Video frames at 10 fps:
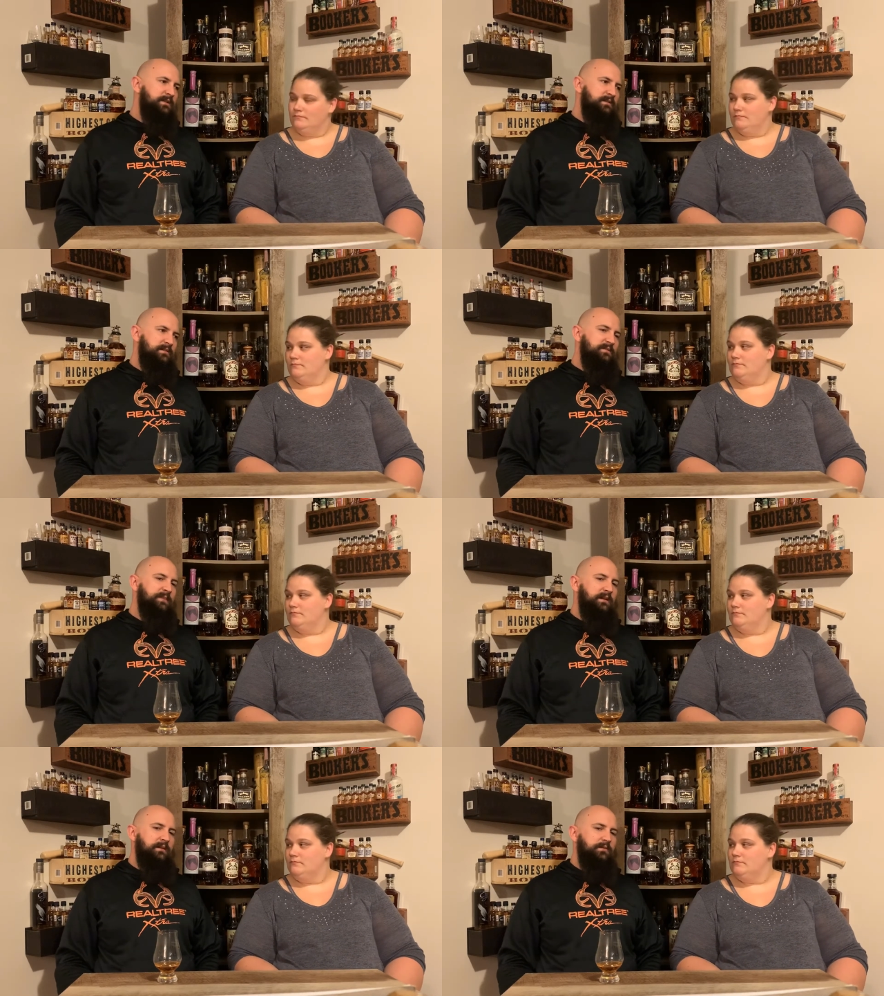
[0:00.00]
Speaker 1: as the
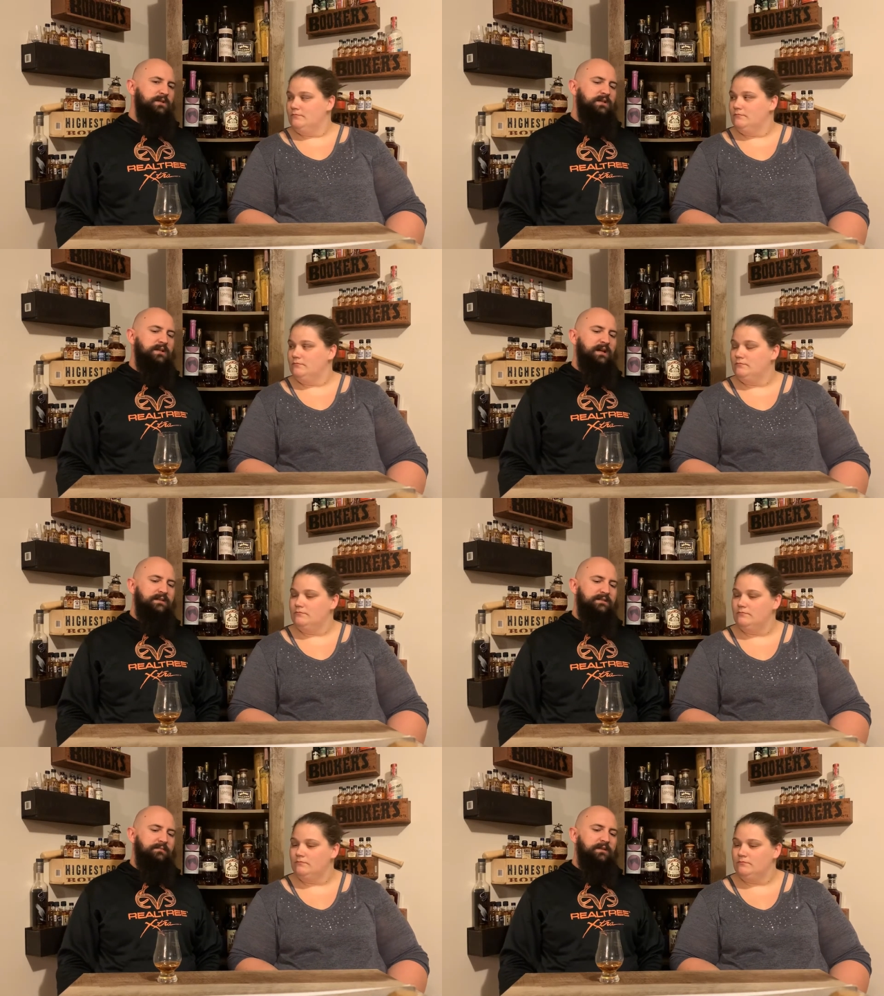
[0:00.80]
smell. I wished I got
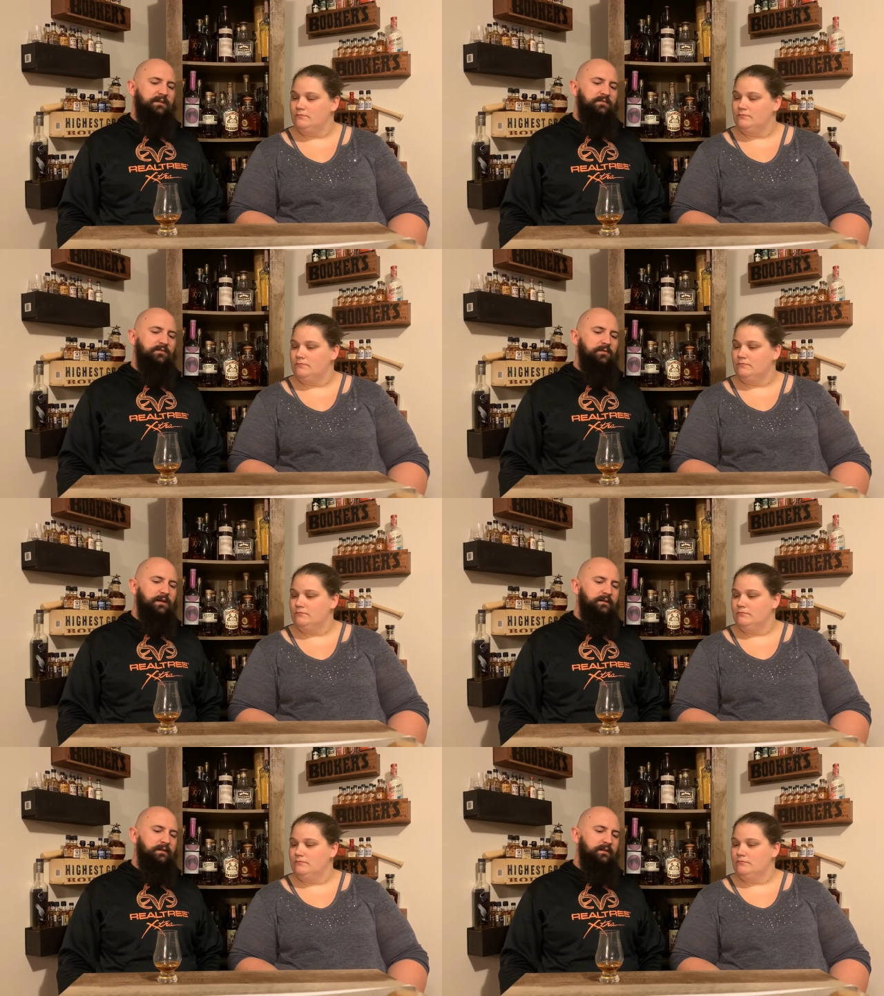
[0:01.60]
some of that fruit
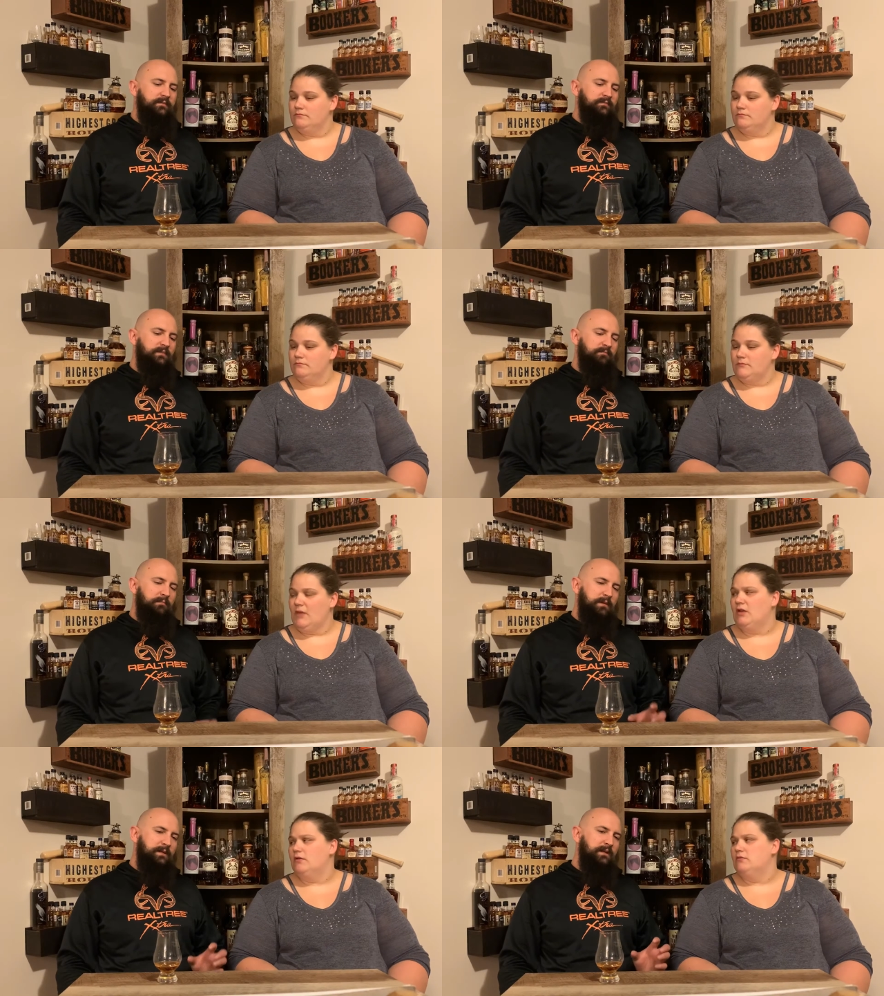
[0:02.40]
on there.
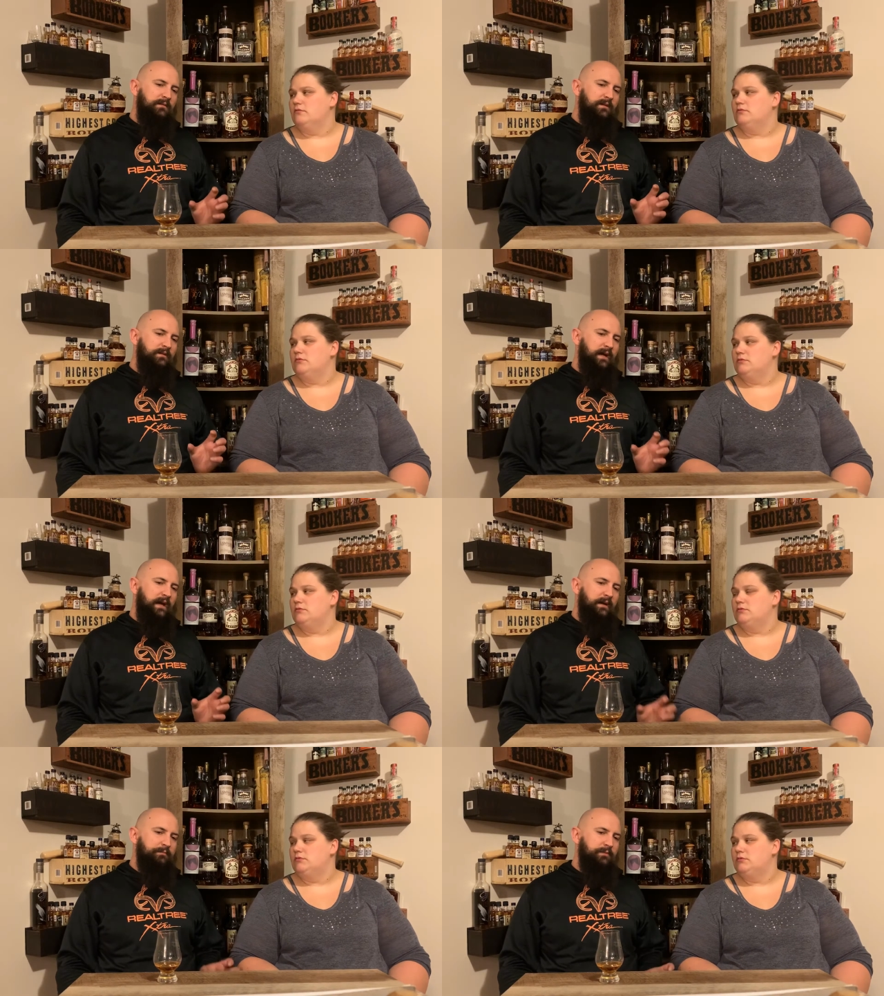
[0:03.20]
Maybe get a little
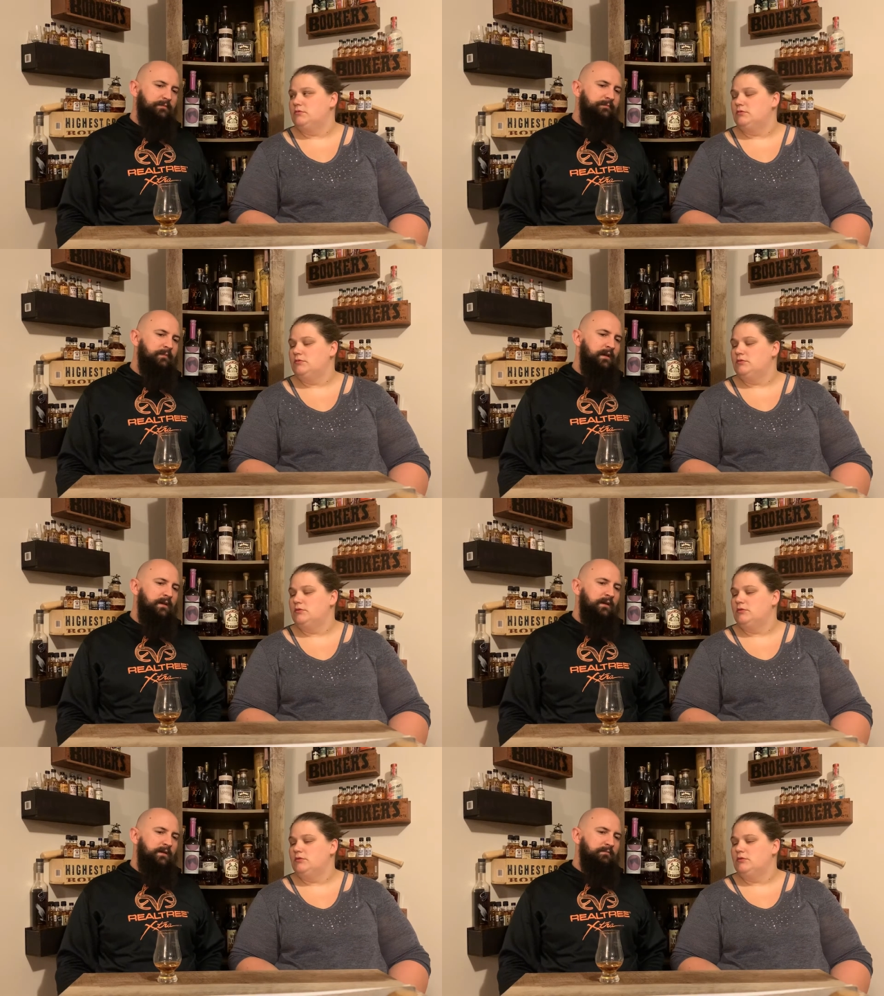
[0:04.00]
apple,
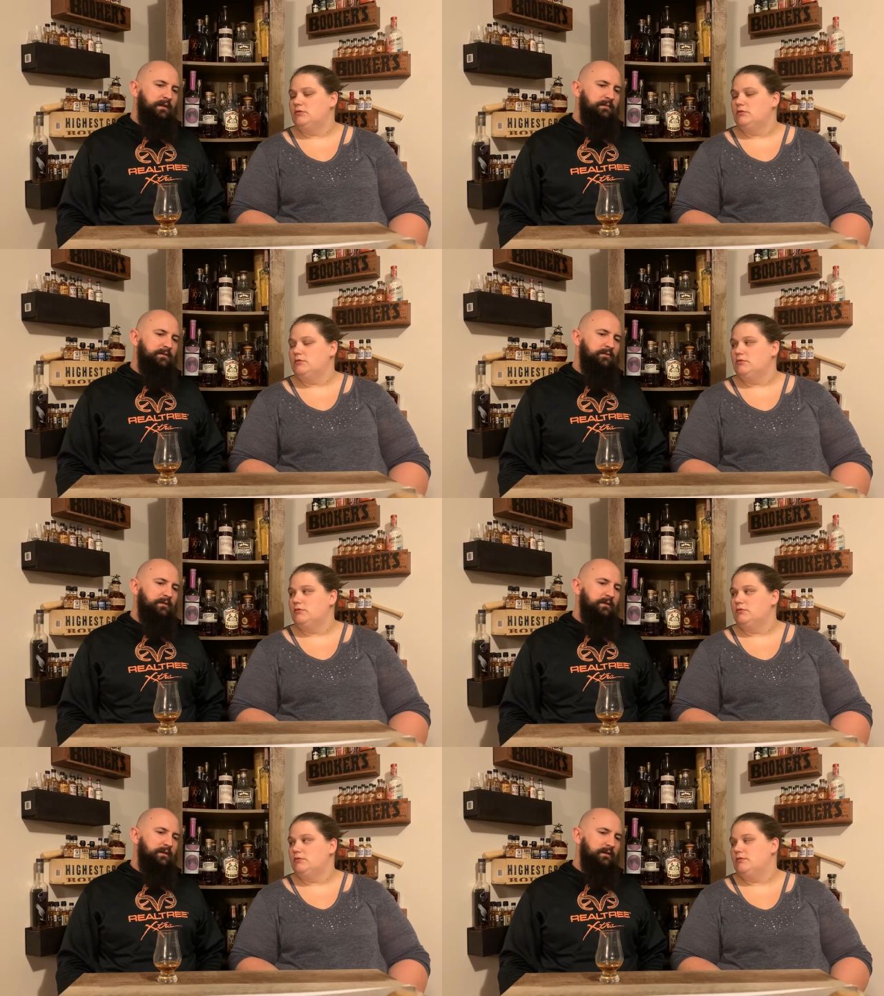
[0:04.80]
maybe toward
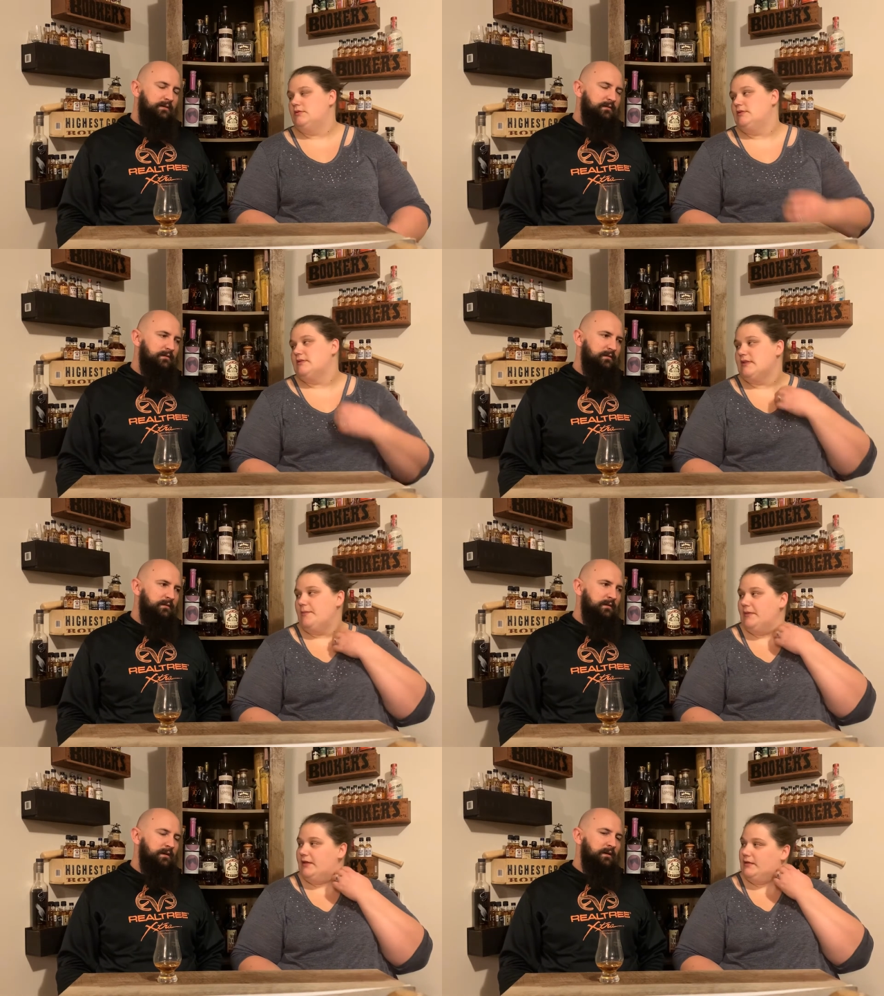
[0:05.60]
the
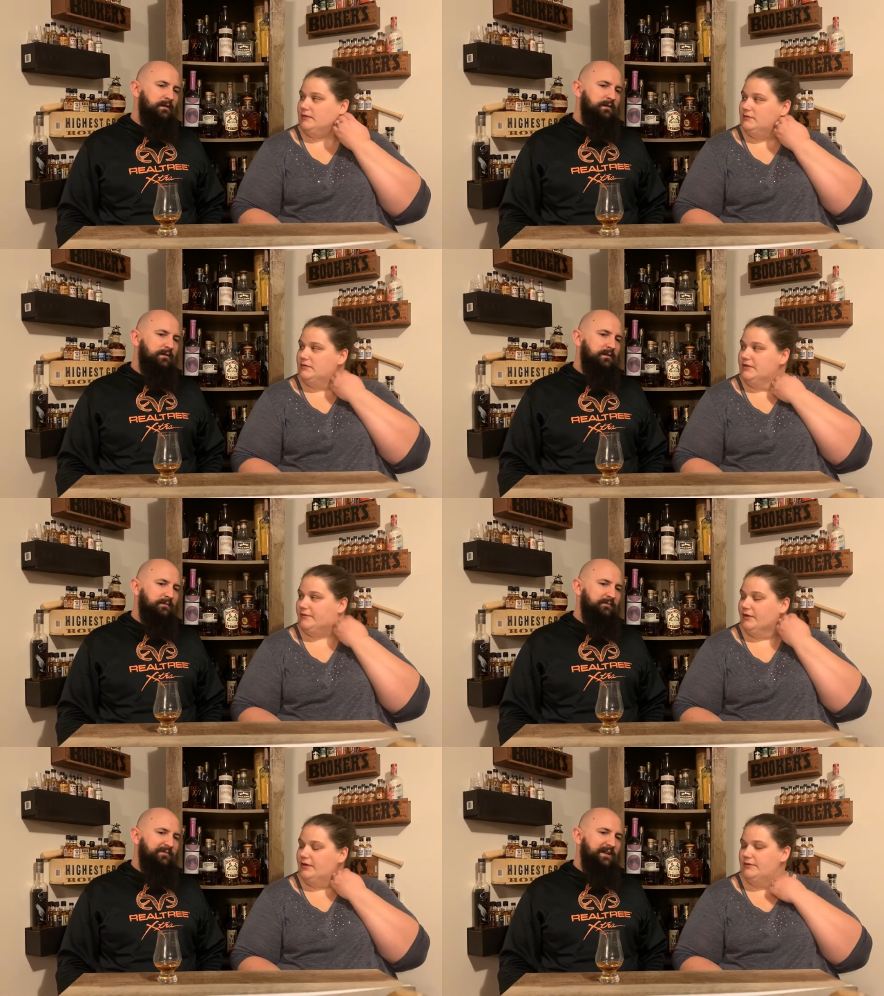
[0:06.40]
Speaker 2: something the
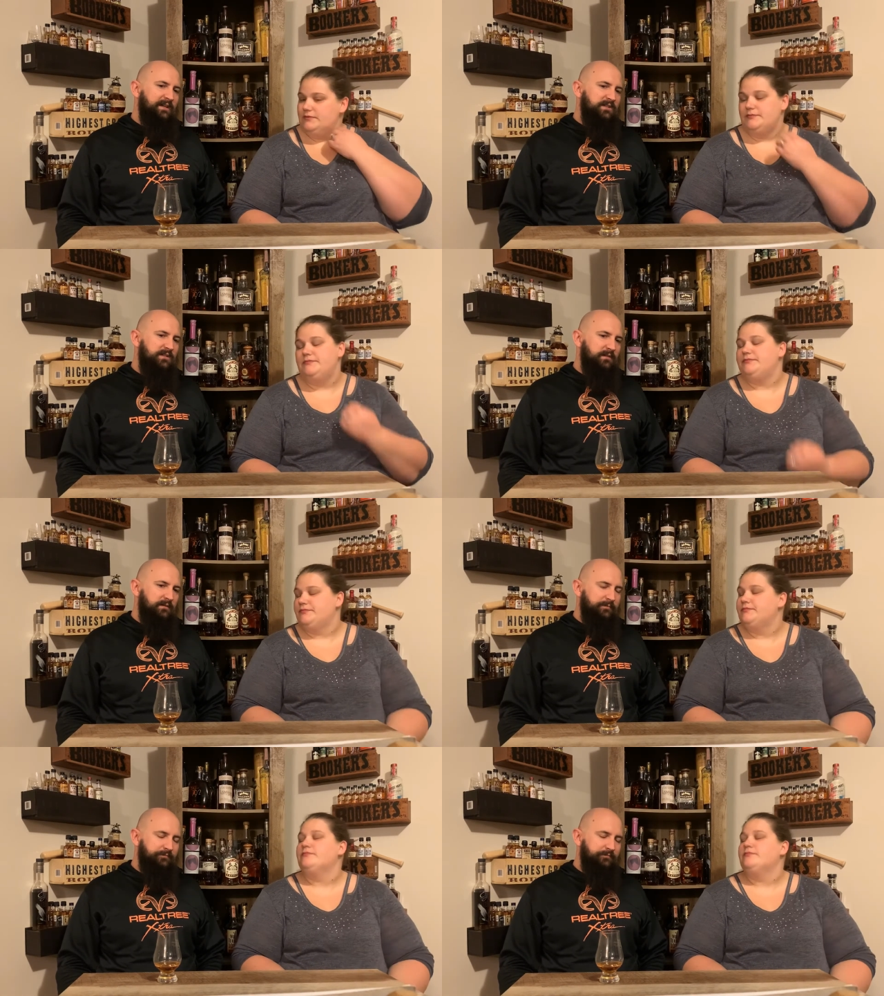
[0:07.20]
finish
Speaker 1: though.